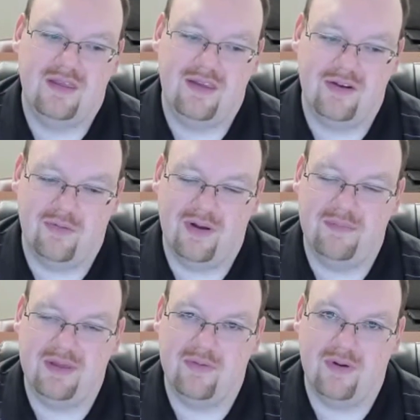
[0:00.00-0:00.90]
You don't want to
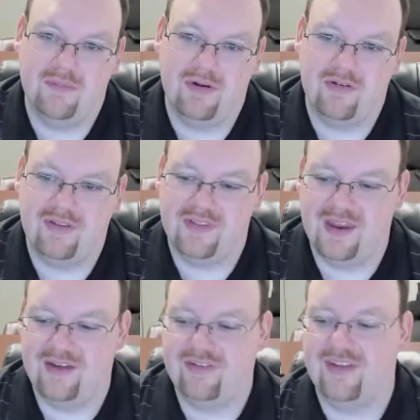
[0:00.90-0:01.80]
be the one person that
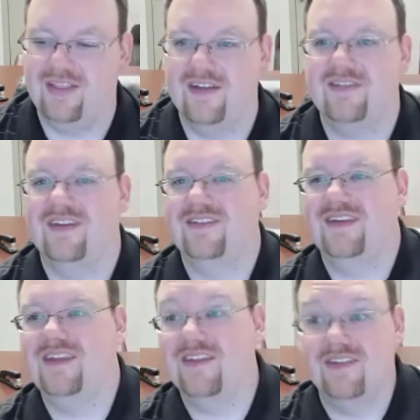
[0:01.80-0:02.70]
actually listens
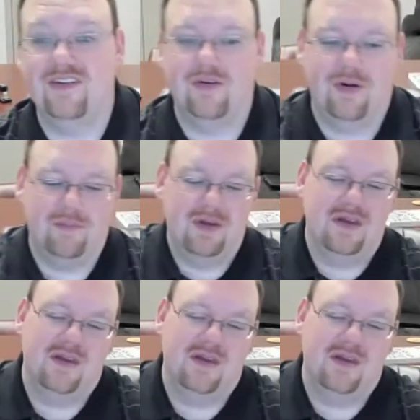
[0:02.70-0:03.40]
and doesn't do them.